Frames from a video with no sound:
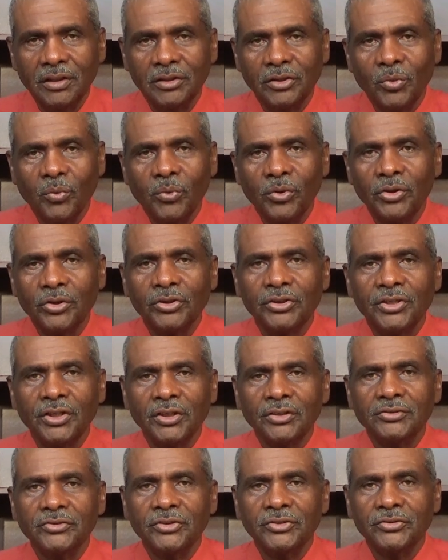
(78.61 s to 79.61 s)
The word
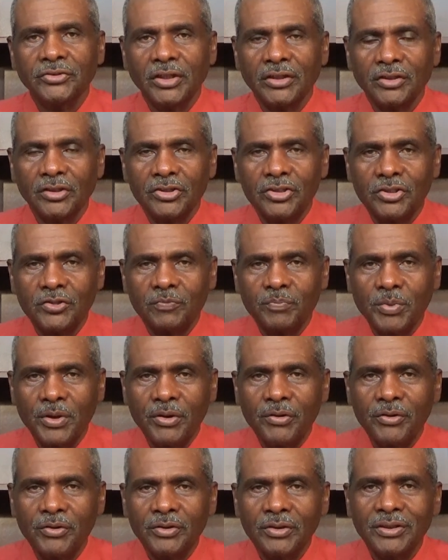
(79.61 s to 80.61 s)
tells us that the
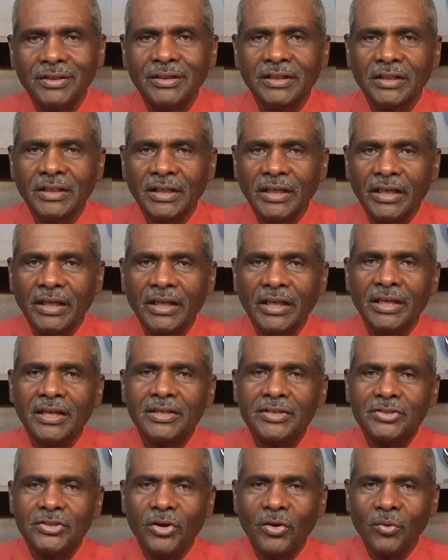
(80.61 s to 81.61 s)
spirit
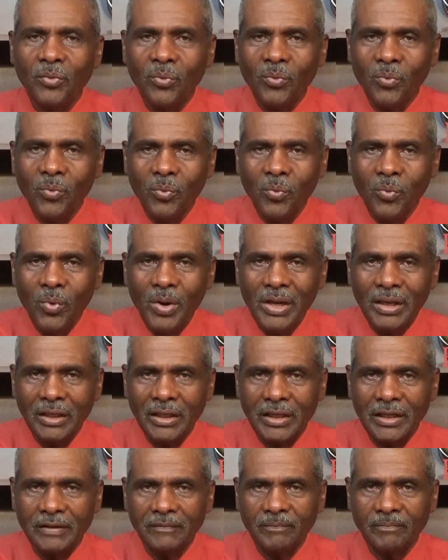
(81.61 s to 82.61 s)
is
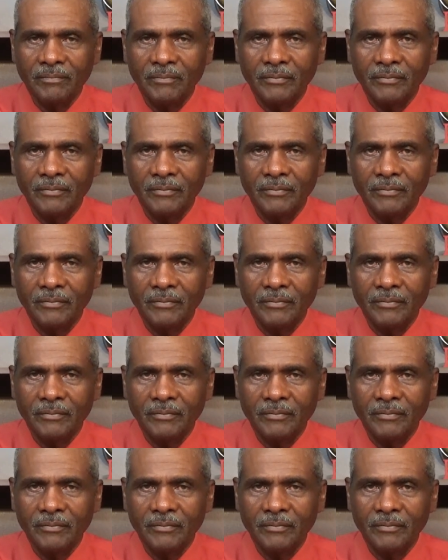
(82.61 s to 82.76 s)
willing,